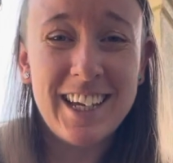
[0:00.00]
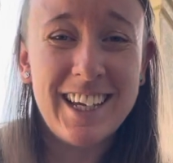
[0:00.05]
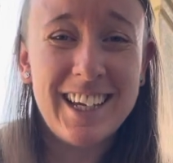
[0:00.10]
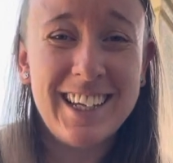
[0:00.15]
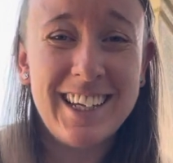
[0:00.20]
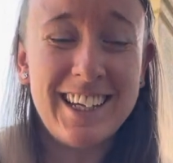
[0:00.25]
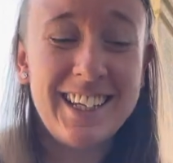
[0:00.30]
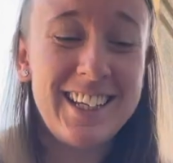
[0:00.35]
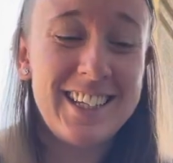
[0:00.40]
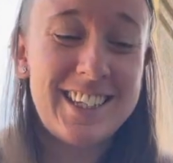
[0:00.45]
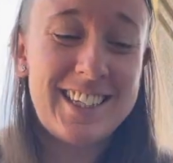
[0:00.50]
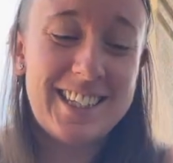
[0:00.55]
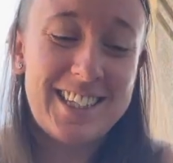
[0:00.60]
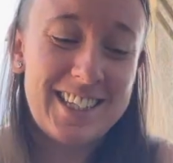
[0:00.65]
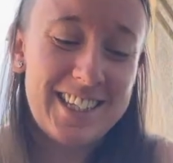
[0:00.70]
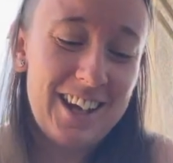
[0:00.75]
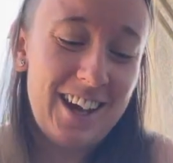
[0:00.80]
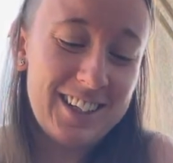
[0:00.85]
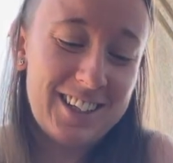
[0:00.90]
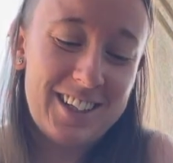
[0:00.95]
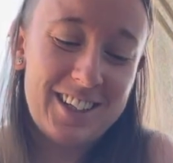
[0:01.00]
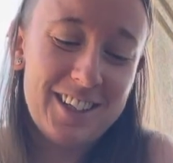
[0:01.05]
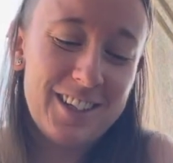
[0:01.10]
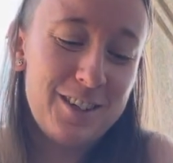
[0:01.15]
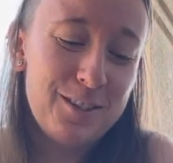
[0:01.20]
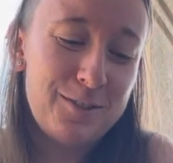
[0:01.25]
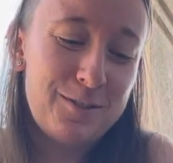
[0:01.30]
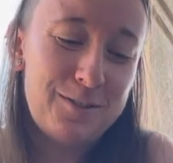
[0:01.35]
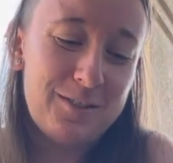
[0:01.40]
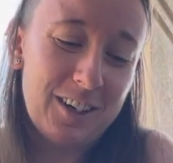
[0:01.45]
it's not
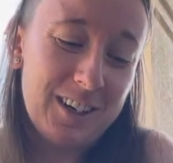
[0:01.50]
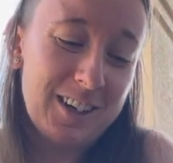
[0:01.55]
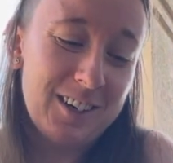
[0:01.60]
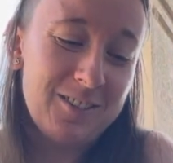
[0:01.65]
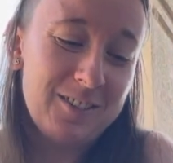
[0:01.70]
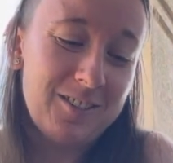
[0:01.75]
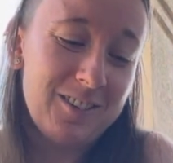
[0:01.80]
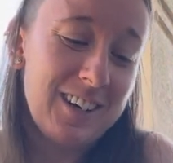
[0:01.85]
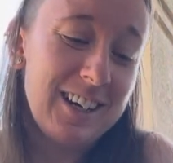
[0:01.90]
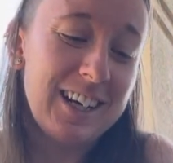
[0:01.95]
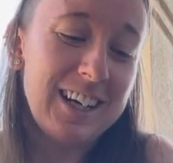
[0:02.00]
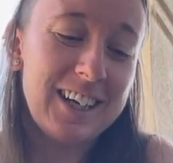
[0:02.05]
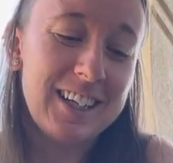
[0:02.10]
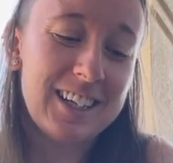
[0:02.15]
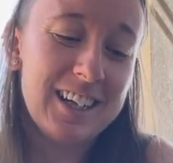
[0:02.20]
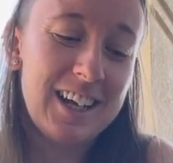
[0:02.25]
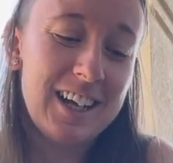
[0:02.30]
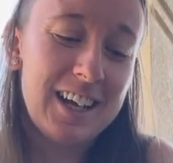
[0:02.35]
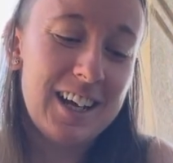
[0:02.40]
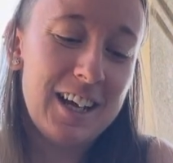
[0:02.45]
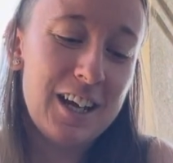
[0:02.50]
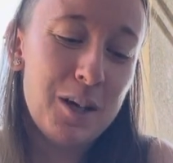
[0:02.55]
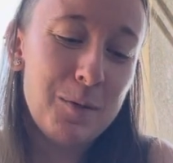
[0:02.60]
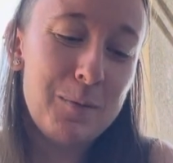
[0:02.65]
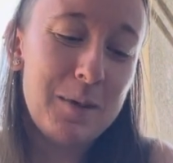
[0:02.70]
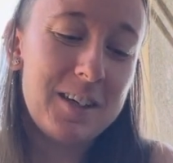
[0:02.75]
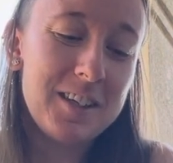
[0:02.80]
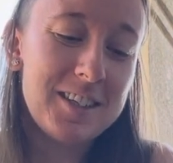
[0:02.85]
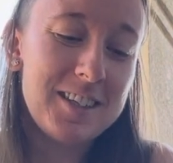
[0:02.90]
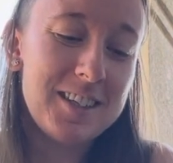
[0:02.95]
gonna fucking work
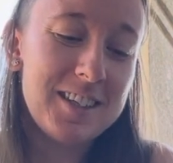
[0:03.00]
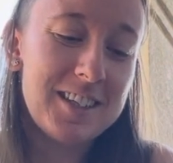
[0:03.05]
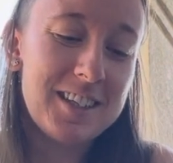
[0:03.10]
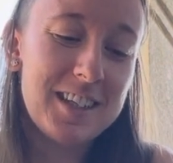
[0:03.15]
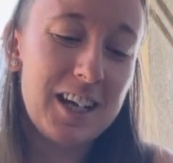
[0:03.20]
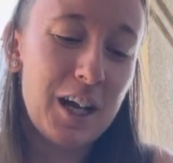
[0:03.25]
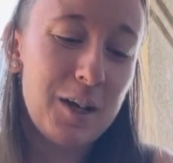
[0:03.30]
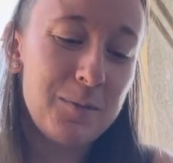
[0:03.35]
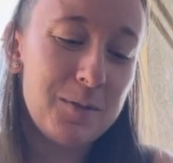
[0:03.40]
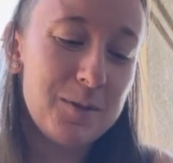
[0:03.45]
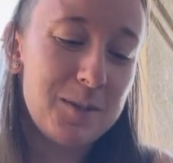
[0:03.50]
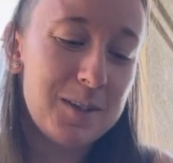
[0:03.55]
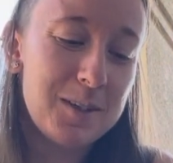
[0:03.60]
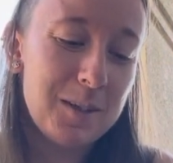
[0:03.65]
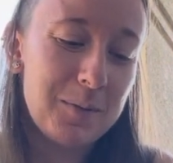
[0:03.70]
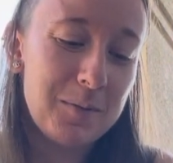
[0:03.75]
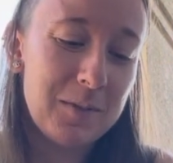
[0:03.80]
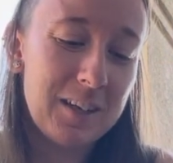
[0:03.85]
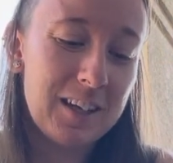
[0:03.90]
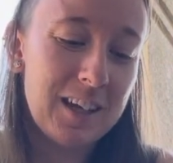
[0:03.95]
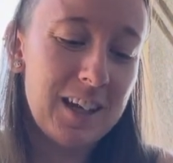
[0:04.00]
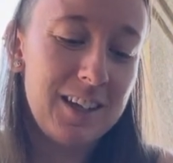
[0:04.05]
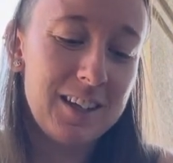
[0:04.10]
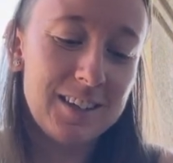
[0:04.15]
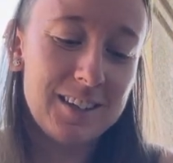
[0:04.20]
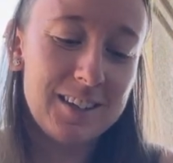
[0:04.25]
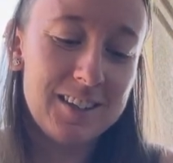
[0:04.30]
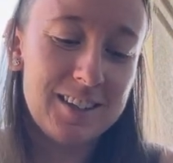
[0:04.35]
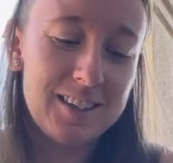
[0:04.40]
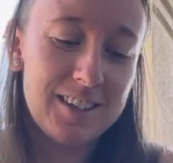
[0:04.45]
because it's time for something
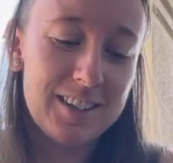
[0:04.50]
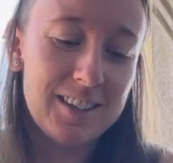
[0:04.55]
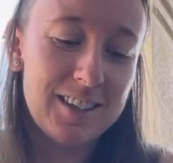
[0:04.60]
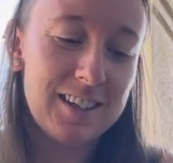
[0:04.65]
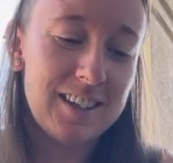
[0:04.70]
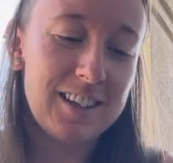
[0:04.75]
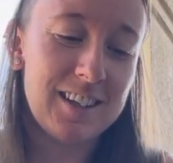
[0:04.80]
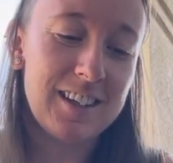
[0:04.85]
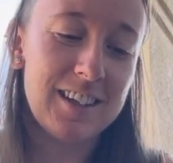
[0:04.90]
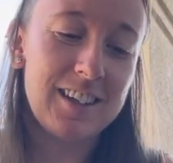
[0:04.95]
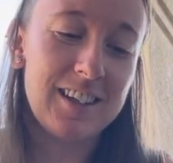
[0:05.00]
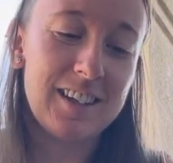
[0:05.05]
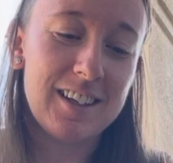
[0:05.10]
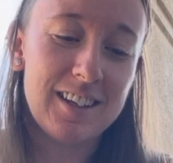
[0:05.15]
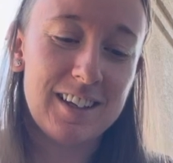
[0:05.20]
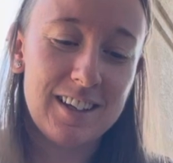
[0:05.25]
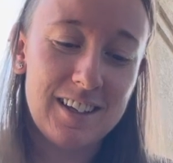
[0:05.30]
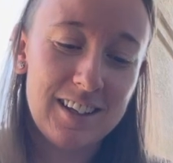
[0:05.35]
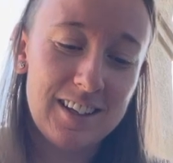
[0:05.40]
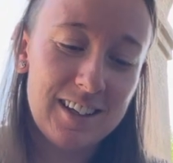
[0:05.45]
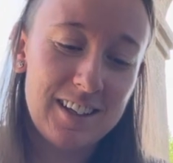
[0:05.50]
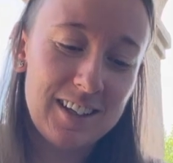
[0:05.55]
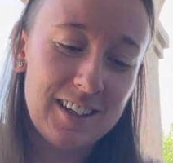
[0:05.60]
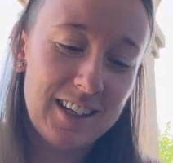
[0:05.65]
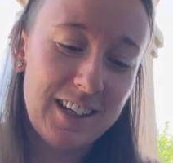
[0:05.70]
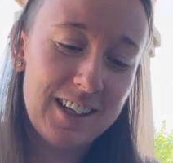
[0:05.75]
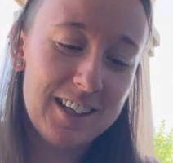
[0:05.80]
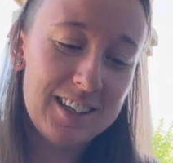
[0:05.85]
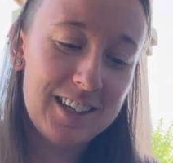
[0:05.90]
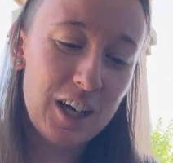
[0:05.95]
else.
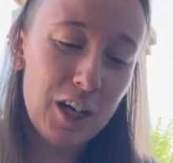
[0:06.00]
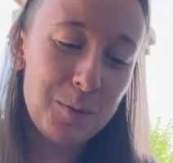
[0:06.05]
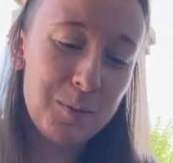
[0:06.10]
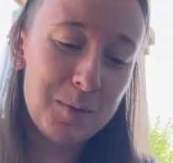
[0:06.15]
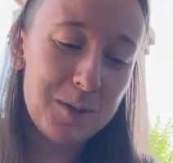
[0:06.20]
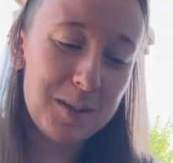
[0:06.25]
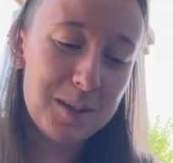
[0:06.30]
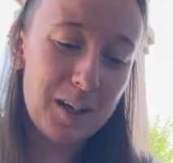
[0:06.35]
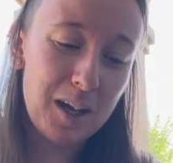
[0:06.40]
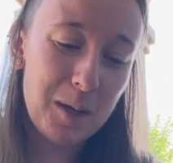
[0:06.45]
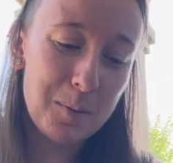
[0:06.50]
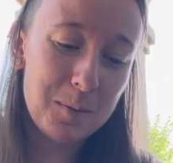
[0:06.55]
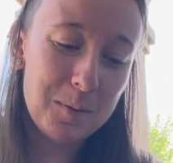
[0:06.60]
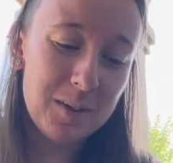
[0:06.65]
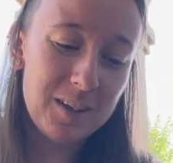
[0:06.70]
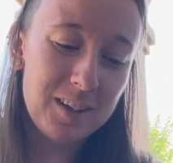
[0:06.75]
It's time to stop